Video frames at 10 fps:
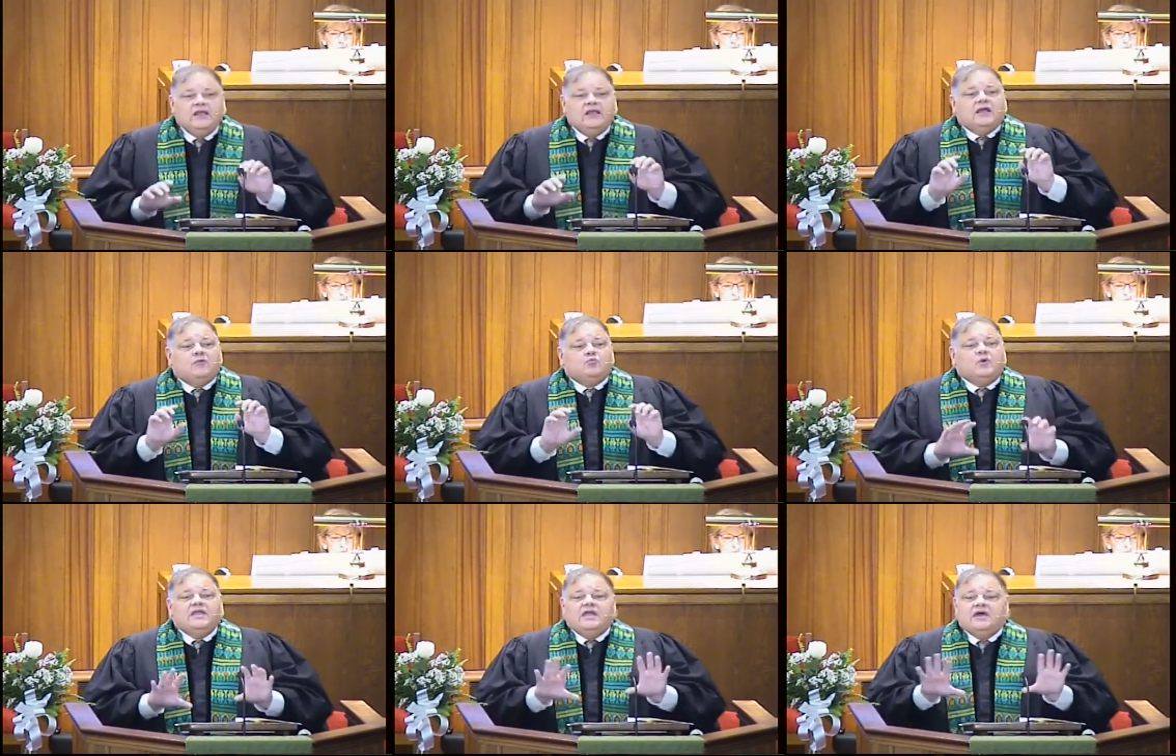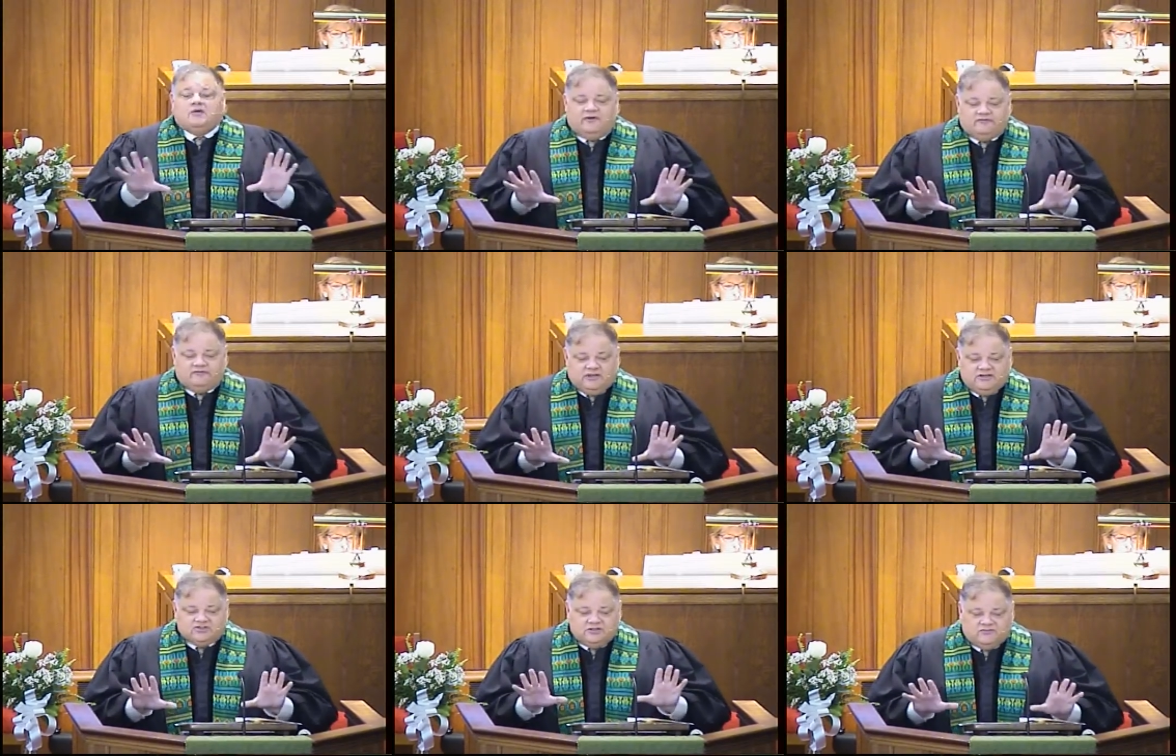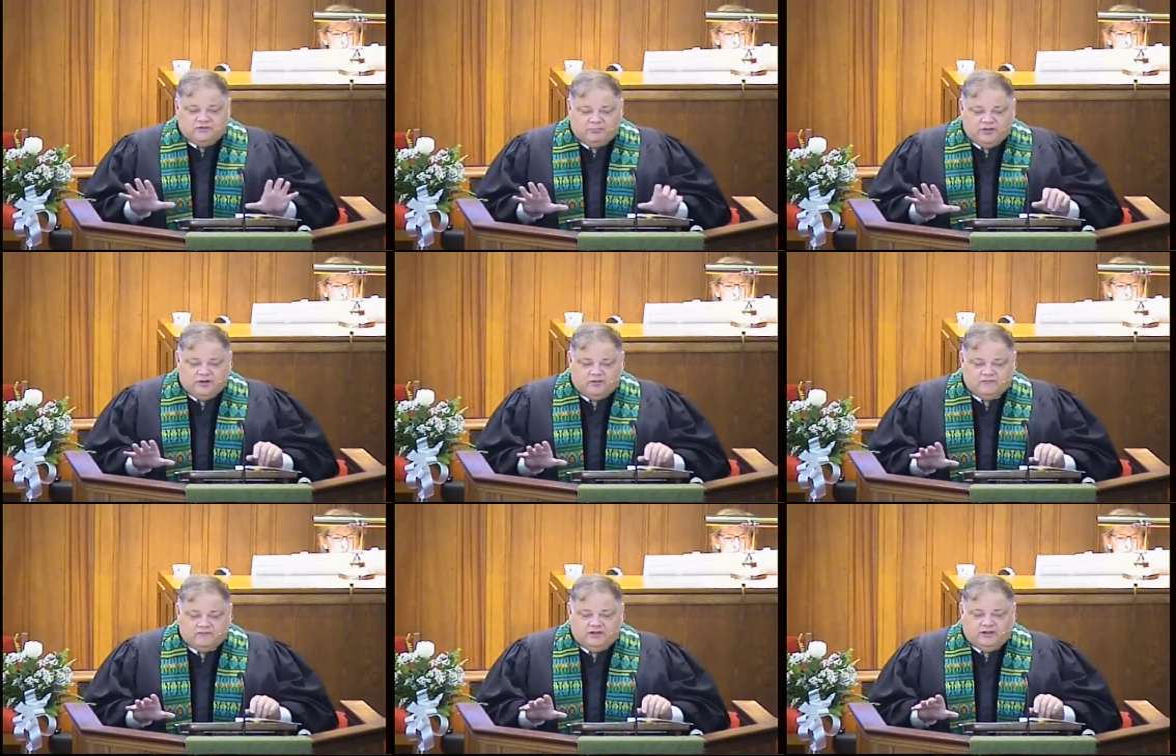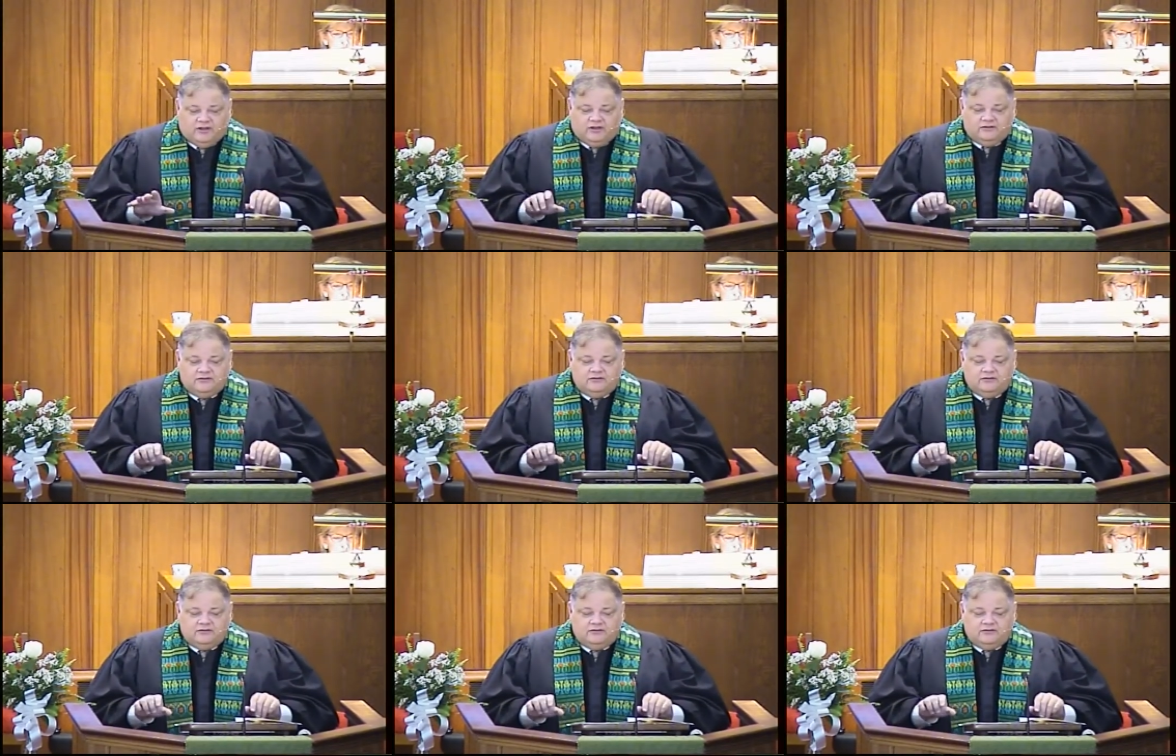And we had a revelation of the power of God.